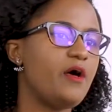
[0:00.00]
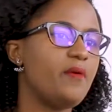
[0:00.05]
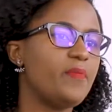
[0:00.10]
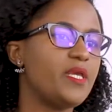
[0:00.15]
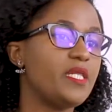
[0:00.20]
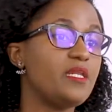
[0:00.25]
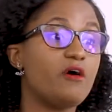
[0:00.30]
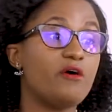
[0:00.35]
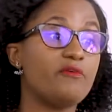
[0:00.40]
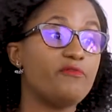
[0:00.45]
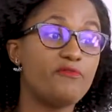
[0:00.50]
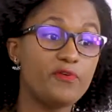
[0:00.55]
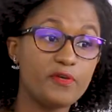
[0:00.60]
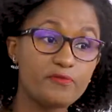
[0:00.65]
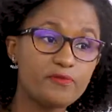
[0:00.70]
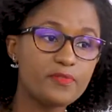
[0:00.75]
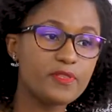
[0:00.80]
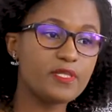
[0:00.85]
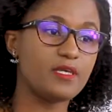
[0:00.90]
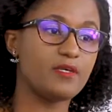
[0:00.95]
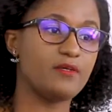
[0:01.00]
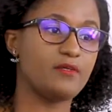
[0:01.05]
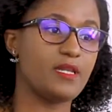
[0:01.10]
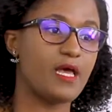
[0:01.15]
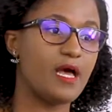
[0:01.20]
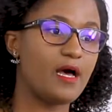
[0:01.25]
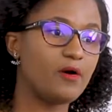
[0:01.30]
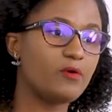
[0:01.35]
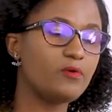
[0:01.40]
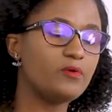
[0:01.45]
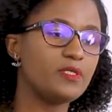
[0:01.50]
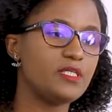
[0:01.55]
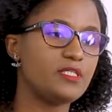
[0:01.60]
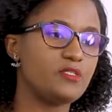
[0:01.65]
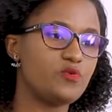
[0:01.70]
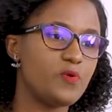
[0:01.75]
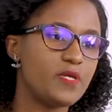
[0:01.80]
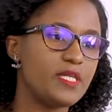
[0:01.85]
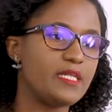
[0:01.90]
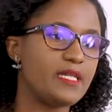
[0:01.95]
In our 5th year now, in
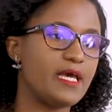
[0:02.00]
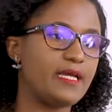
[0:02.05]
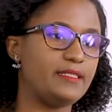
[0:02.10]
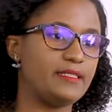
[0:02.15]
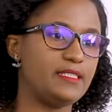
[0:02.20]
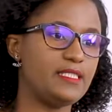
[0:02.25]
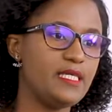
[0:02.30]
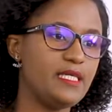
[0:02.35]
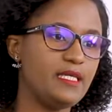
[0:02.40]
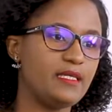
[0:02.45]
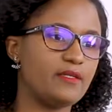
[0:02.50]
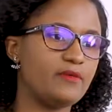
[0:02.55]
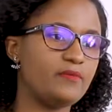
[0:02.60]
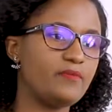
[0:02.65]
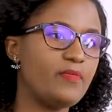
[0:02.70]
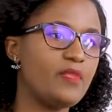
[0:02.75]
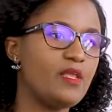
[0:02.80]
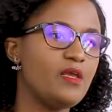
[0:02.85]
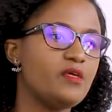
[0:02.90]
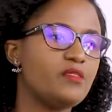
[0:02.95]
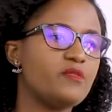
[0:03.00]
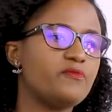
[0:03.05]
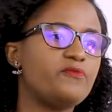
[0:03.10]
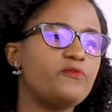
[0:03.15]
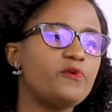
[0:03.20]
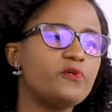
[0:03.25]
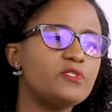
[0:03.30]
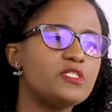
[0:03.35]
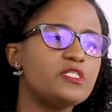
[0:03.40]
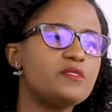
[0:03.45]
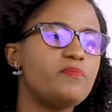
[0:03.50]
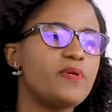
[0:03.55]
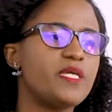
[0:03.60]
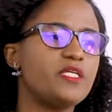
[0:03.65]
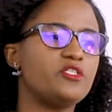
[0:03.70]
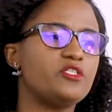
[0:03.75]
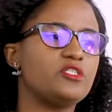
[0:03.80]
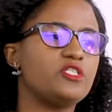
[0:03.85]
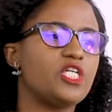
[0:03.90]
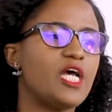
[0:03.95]
2019, the first
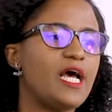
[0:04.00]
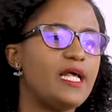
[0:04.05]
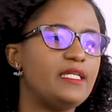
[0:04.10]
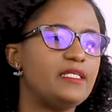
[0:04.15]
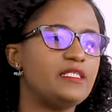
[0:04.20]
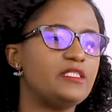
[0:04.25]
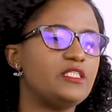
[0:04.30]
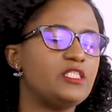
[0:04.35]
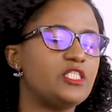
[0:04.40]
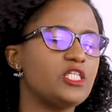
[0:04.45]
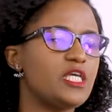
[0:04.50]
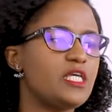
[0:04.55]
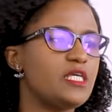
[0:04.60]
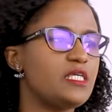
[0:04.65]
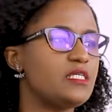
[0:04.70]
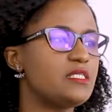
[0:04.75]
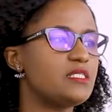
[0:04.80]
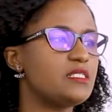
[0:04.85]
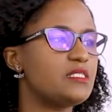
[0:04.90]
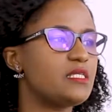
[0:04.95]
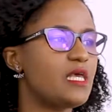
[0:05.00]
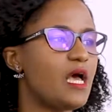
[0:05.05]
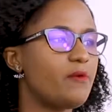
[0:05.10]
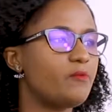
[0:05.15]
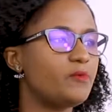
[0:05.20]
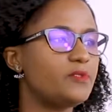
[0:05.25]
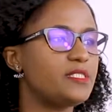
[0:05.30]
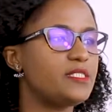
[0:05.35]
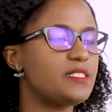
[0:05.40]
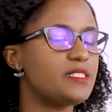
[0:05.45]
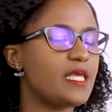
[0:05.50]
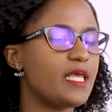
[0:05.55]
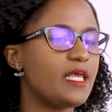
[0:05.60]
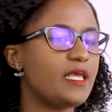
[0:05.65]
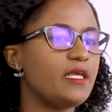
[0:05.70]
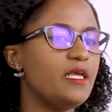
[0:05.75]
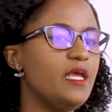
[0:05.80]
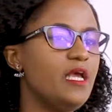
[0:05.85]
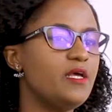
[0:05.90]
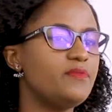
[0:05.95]
major challenge is, I would
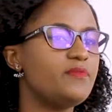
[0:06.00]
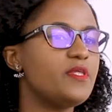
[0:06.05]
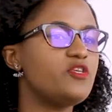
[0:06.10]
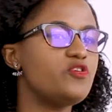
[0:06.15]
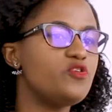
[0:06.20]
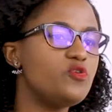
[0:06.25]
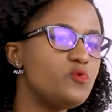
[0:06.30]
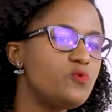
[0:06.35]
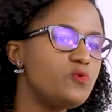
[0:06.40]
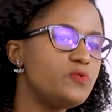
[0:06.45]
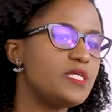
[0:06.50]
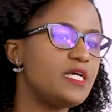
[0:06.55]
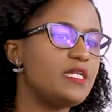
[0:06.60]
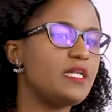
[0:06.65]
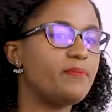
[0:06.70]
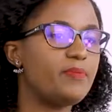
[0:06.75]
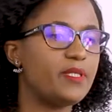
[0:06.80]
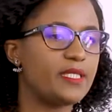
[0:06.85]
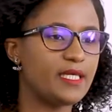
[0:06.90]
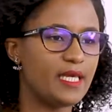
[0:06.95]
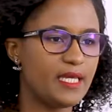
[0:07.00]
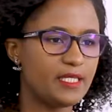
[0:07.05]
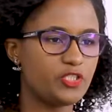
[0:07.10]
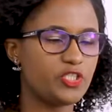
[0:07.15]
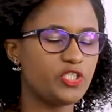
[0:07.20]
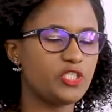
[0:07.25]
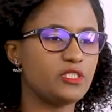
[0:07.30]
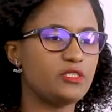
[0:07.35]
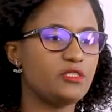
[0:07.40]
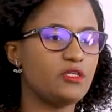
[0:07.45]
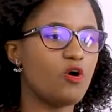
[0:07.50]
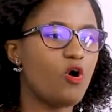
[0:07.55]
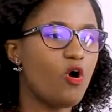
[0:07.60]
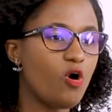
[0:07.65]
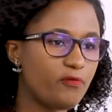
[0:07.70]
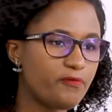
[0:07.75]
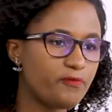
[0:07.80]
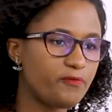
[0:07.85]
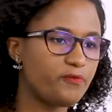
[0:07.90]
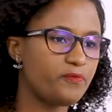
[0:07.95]
say, the use and application
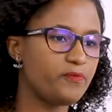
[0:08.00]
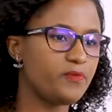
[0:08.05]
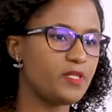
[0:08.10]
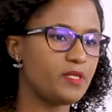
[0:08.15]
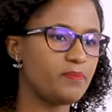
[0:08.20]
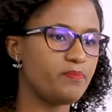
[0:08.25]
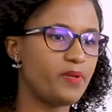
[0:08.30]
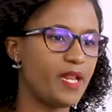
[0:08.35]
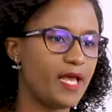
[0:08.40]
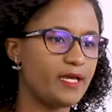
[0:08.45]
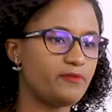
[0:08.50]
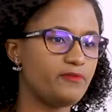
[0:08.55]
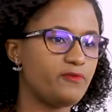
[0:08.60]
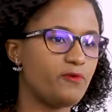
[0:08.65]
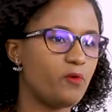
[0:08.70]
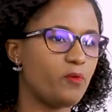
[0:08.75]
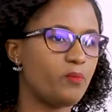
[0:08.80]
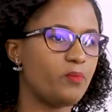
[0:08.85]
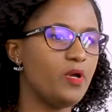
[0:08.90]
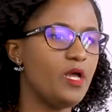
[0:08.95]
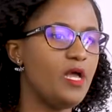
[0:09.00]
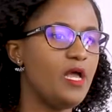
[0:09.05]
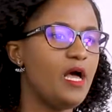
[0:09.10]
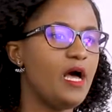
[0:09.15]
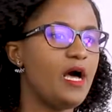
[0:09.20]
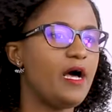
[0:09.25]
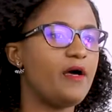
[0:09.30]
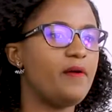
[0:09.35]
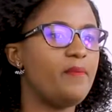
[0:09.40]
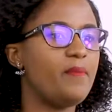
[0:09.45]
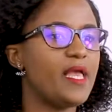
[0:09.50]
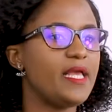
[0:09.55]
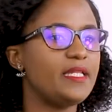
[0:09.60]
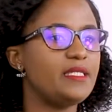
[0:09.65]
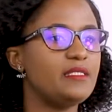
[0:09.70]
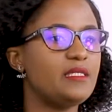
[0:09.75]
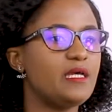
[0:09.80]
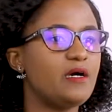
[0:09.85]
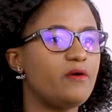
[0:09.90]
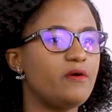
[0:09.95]
of the platform. And
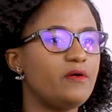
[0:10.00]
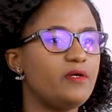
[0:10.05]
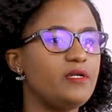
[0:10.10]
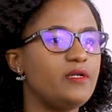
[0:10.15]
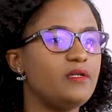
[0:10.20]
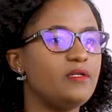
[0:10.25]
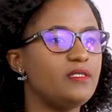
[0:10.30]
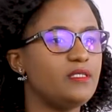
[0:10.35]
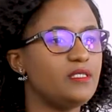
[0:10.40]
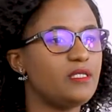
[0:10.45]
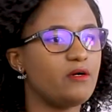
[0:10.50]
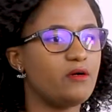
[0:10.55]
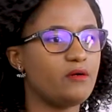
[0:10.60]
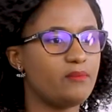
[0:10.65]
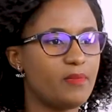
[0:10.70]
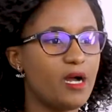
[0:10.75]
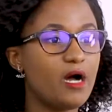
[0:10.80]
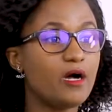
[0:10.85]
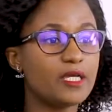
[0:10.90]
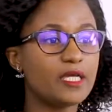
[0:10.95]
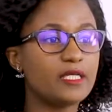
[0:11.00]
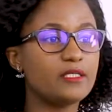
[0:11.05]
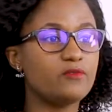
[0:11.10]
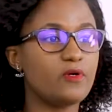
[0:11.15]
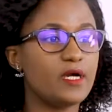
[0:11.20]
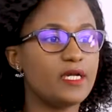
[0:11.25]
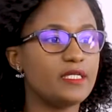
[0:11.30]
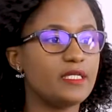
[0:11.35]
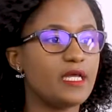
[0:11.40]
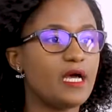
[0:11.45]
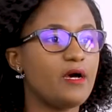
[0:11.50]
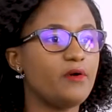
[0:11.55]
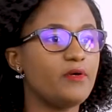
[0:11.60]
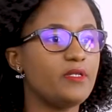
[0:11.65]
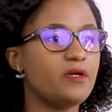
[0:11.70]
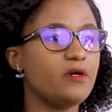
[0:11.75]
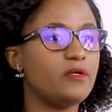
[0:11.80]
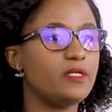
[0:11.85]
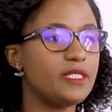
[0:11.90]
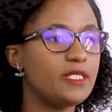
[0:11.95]
in our market right now, in
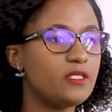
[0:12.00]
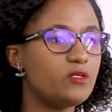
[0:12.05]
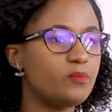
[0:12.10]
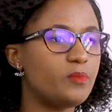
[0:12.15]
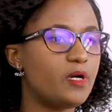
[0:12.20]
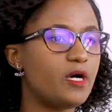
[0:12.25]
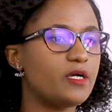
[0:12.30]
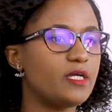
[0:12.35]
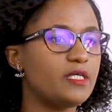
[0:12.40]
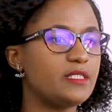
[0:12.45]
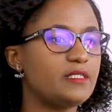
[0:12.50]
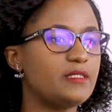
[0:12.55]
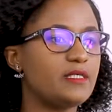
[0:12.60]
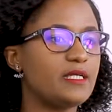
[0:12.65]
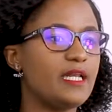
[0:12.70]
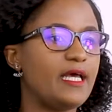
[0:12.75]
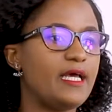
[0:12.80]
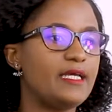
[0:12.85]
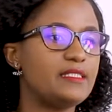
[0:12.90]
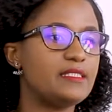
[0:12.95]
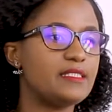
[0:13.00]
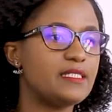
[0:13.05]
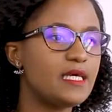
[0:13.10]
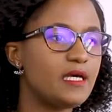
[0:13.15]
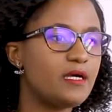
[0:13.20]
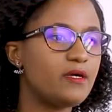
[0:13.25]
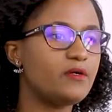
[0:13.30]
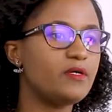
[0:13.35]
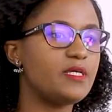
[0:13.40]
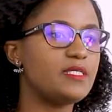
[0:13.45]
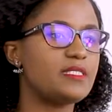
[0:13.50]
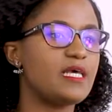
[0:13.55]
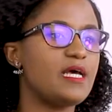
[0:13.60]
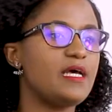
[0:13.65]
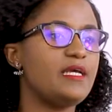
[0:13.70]
our legal market, and the clientele is